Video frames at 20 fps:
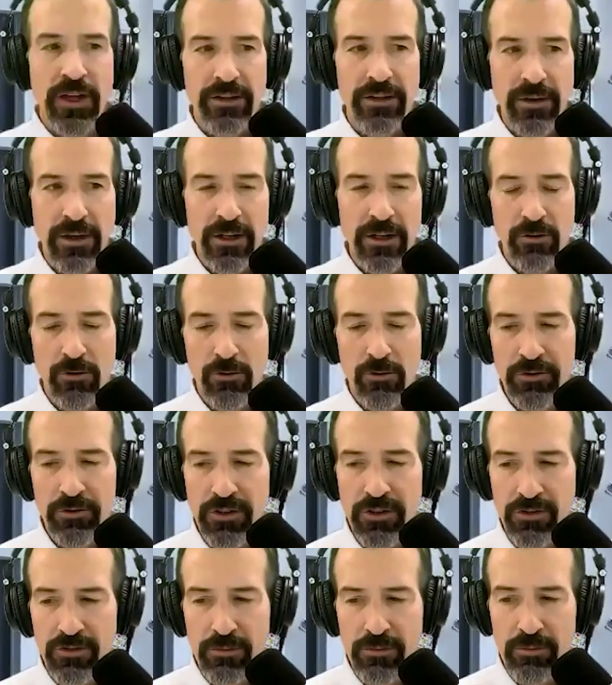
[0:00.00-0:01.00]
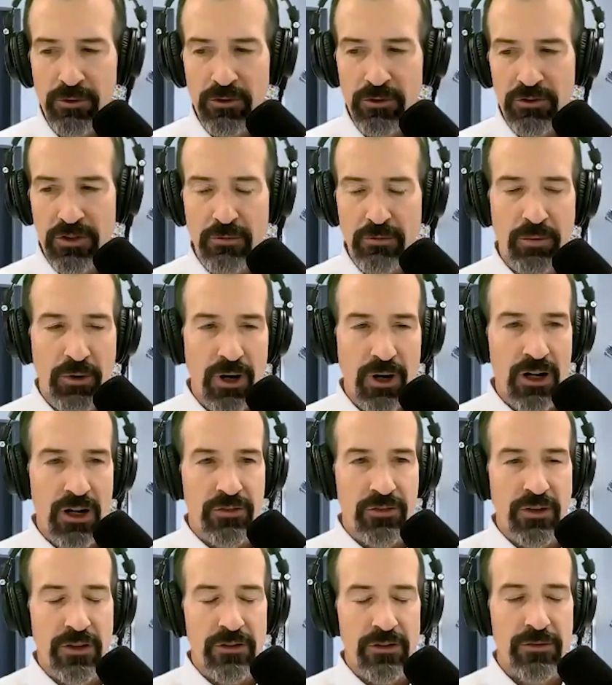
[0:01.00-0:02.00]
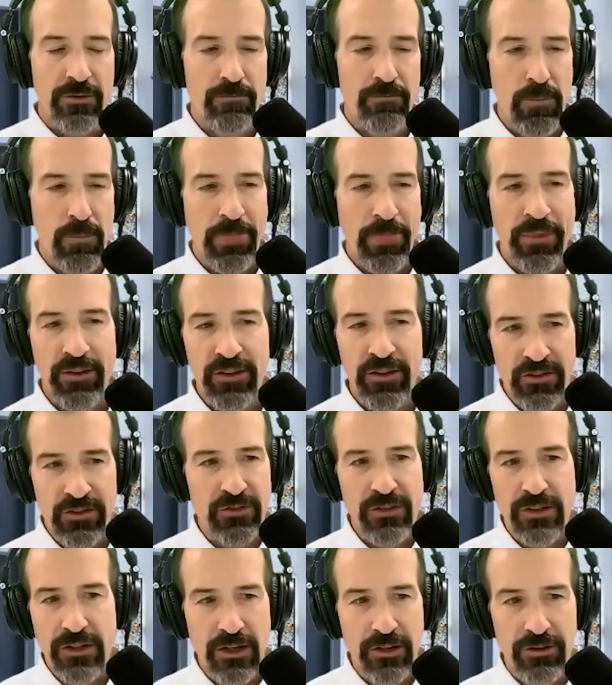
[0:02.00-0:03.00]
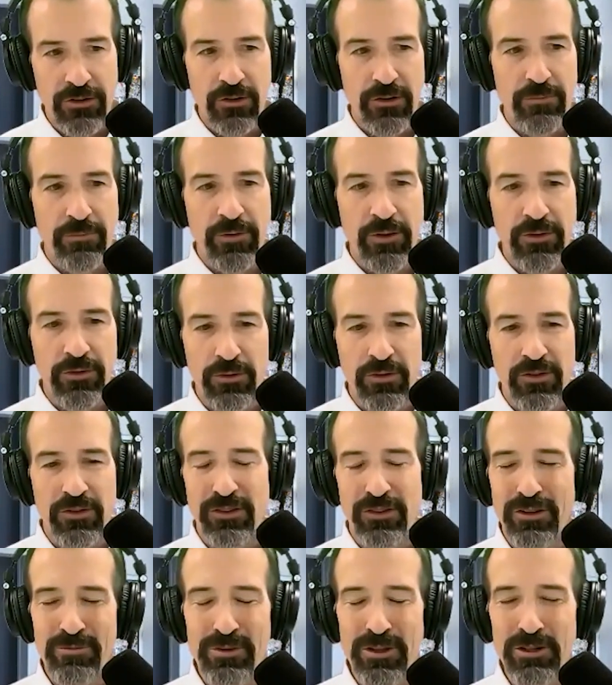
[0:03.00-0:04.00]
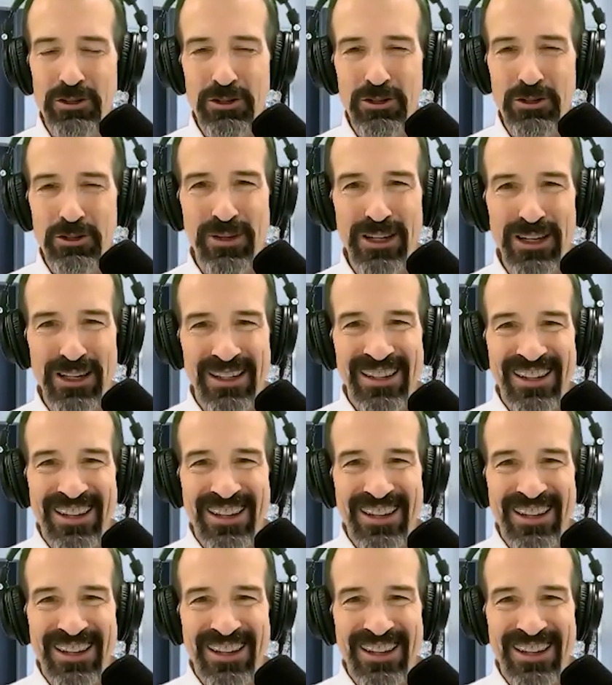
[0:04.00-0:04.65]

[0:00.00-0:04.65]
that whole distribution process. This is another. This one's a little bit new to me.